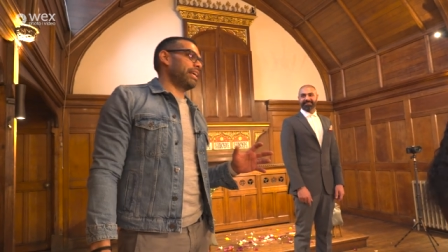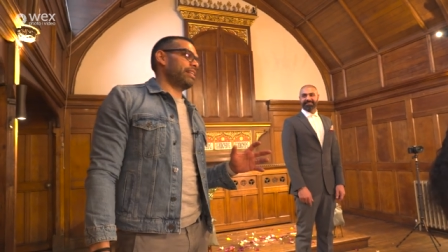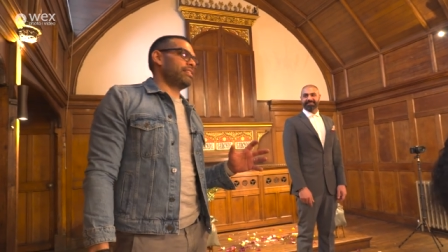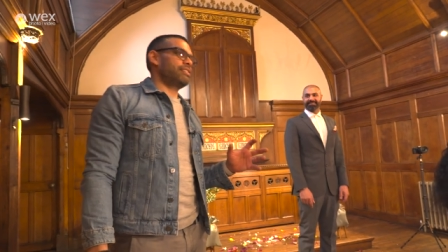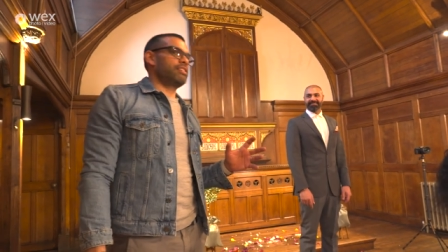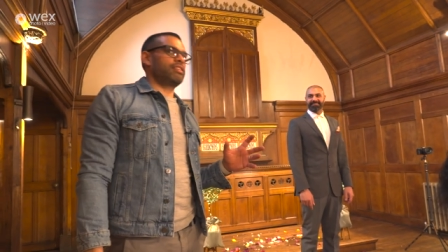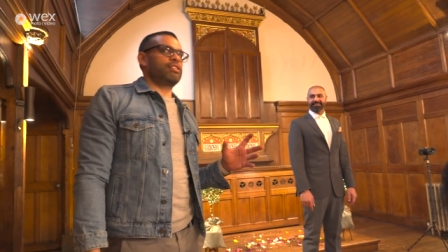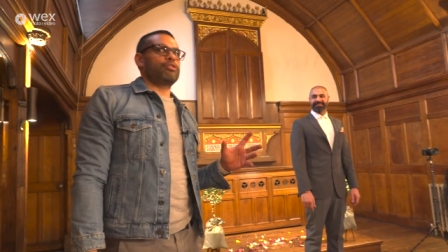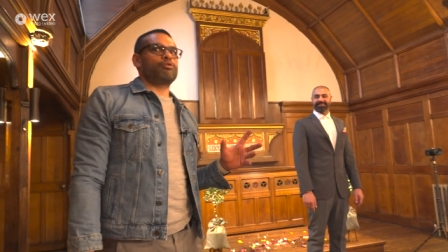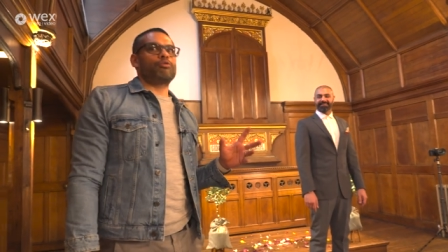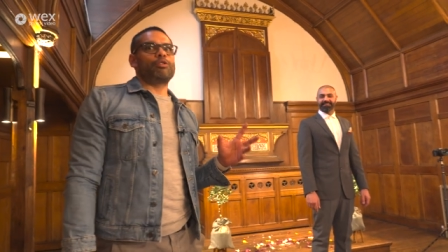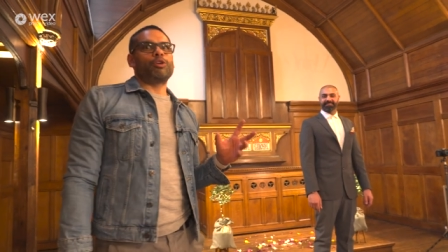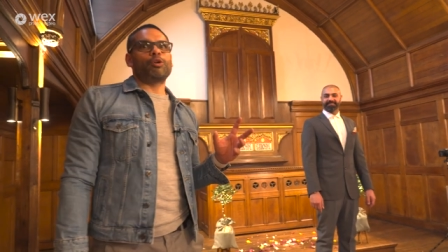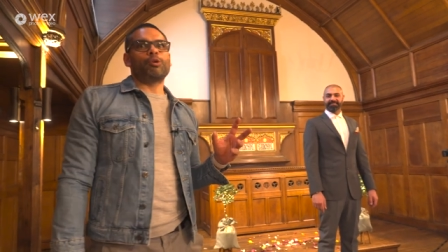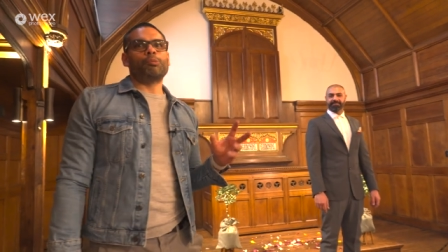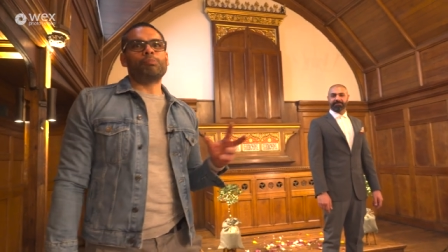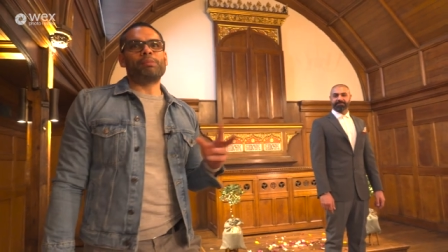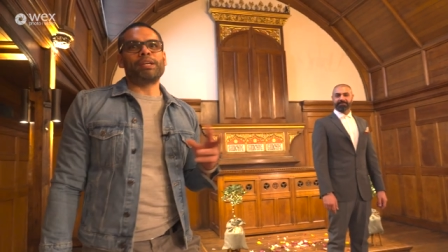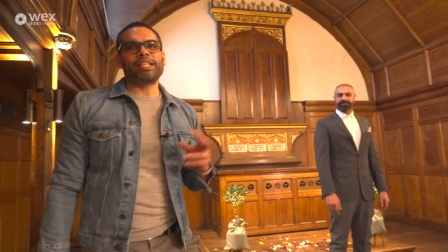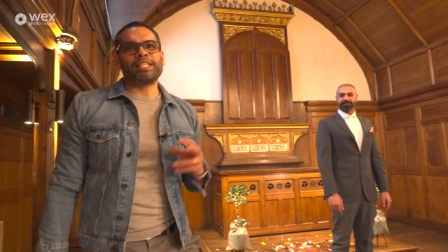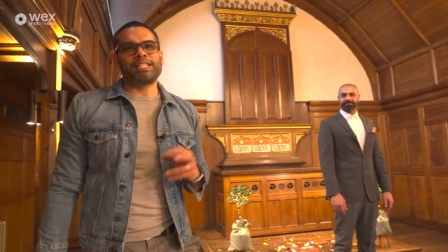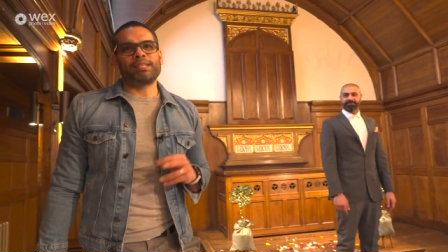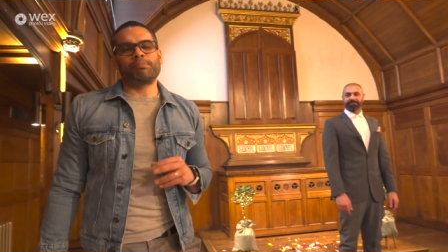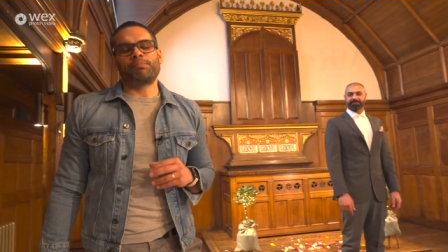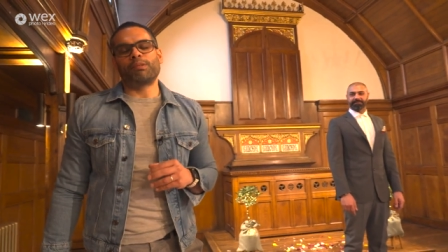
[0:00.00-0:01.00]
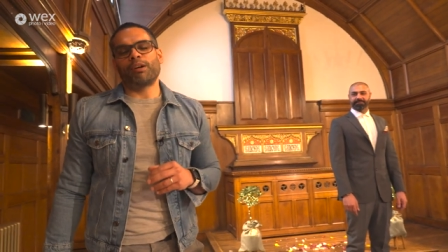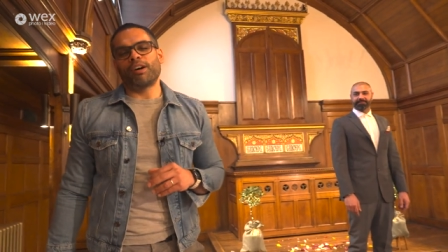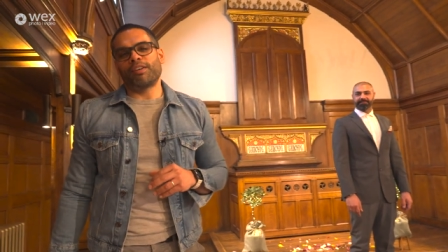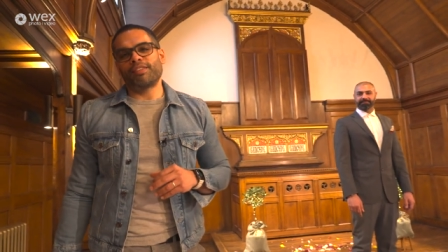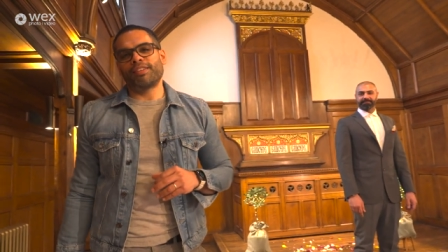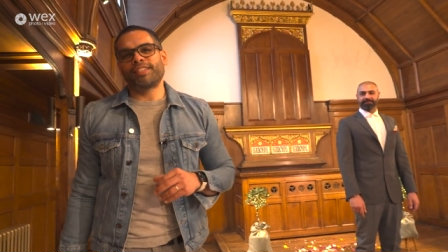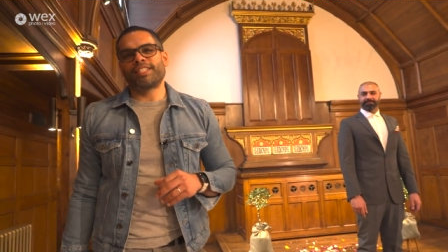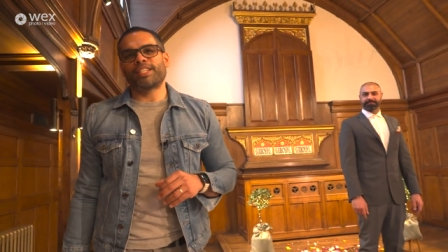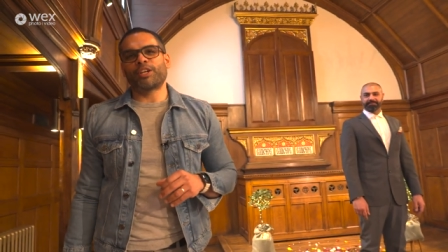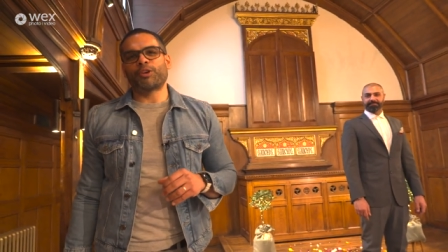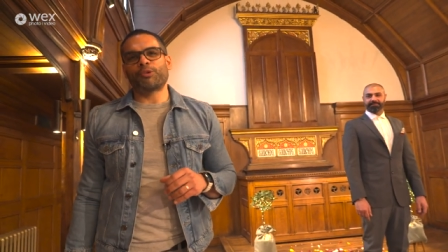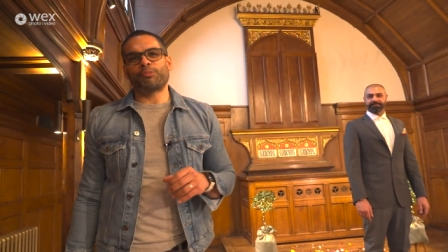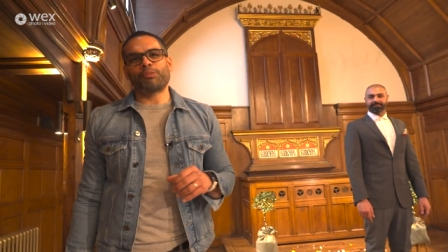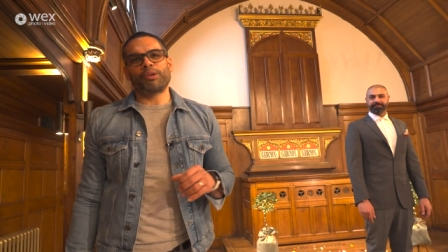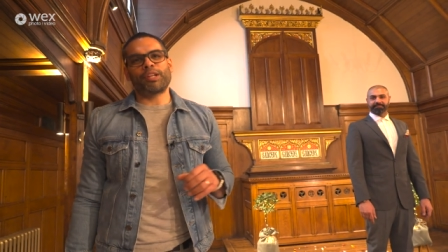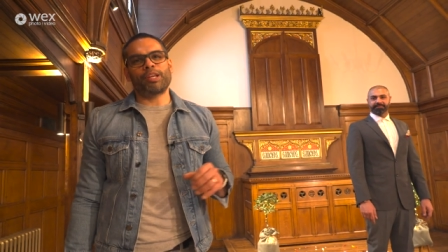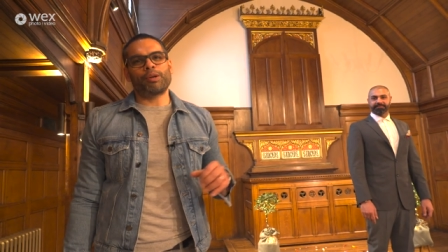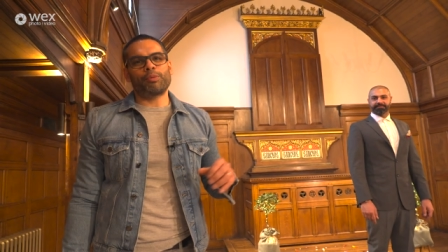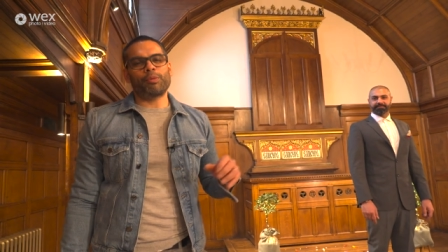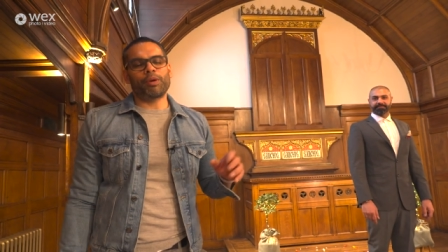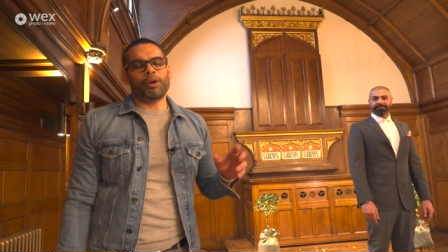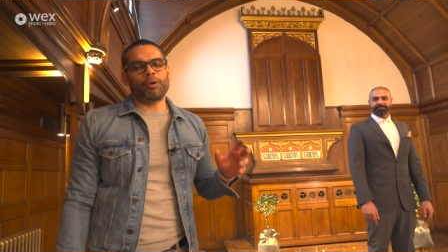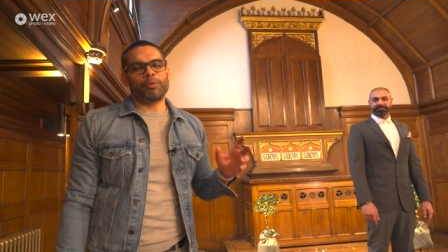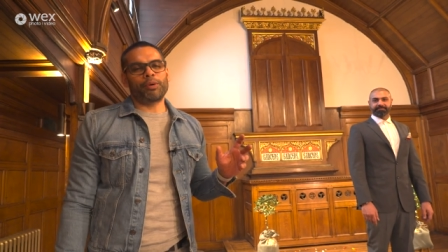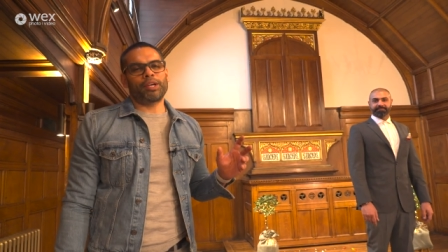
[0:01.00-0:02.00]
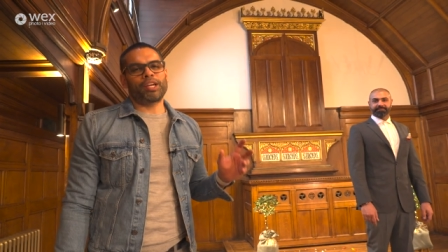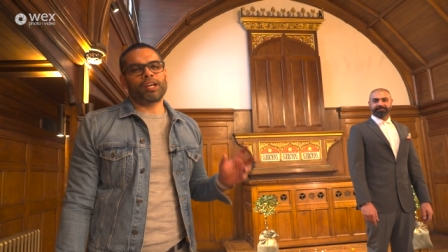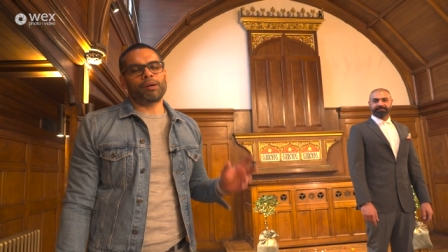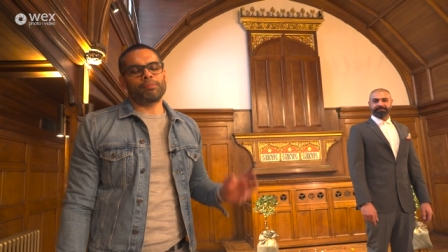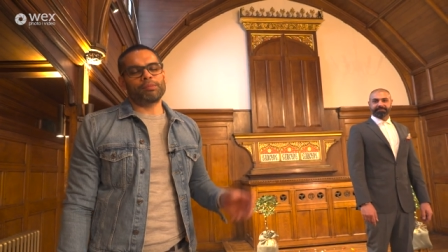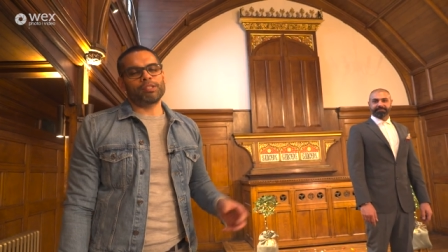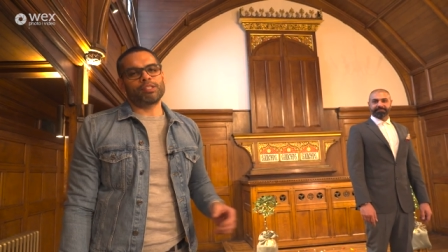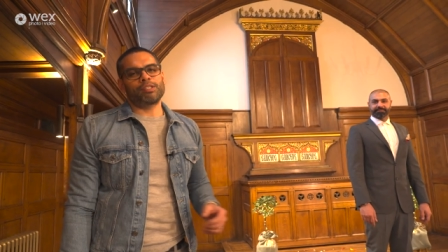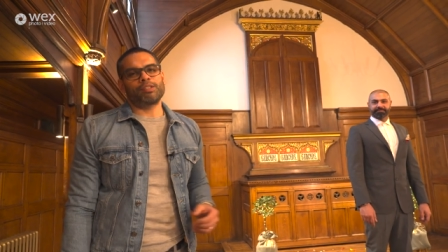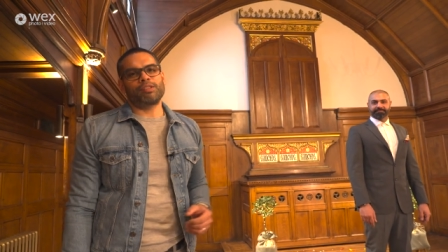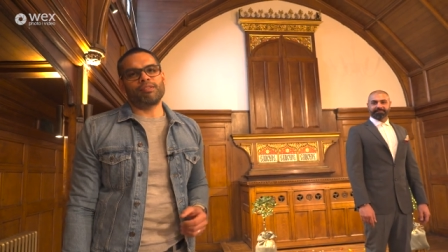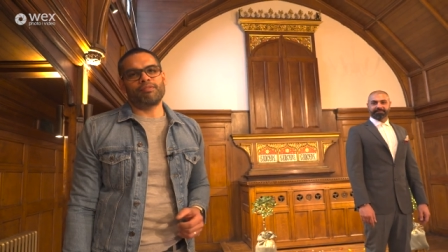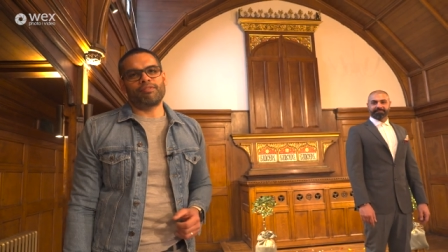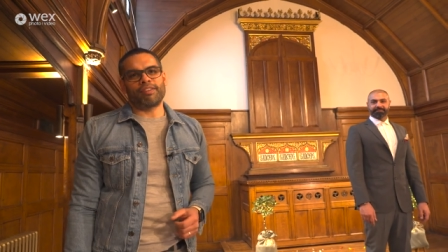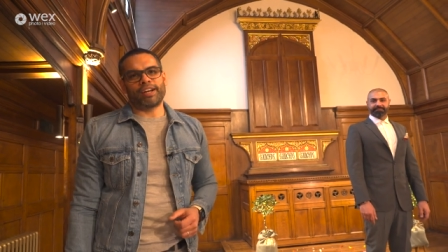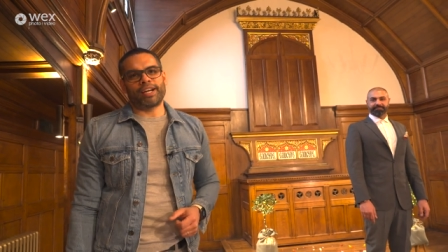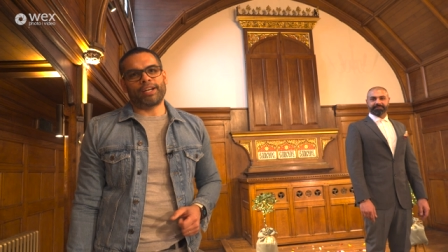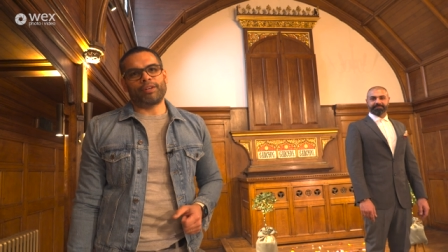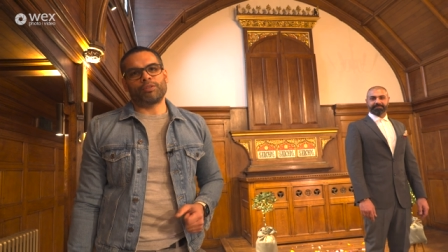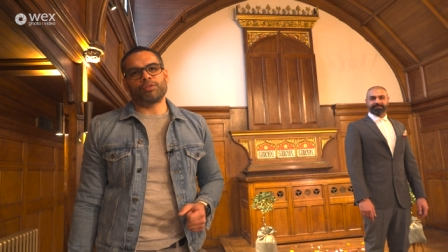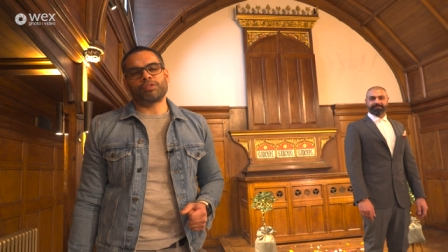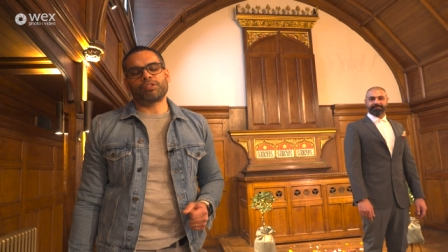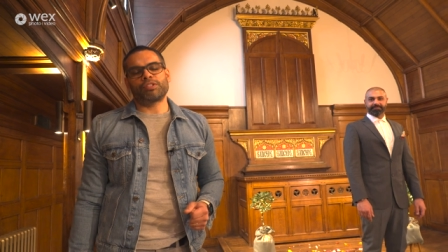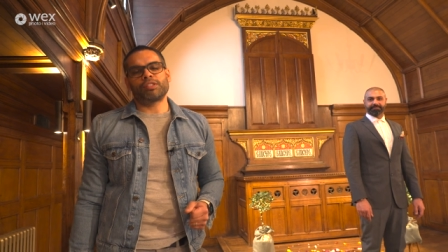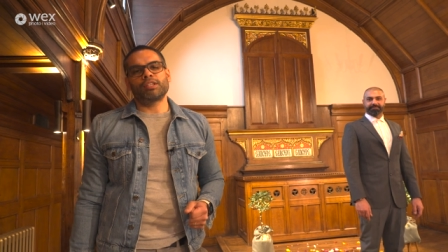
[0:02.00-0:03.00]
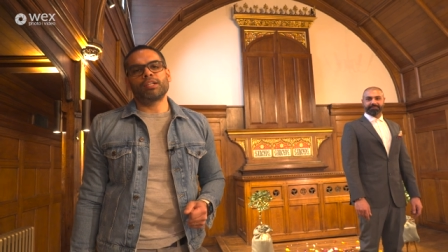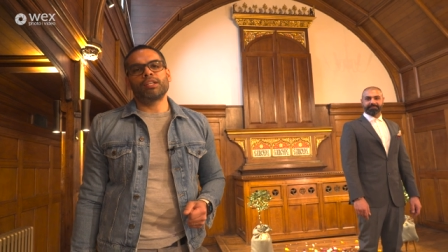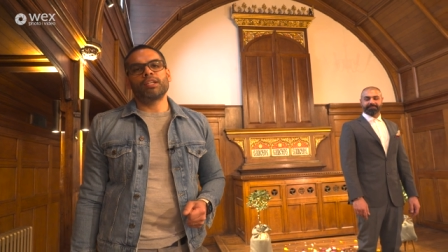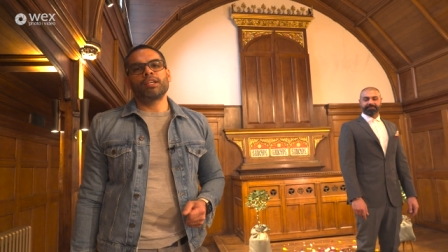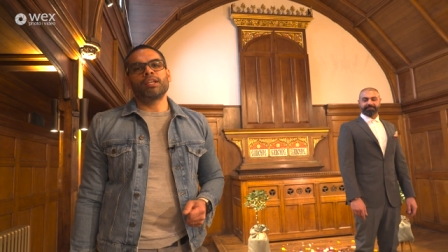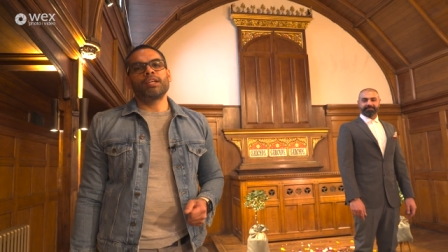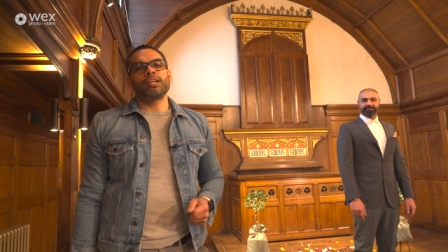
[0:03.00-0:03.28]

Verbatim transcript: into the real meaty part of the ceremony where we're coming to the vows.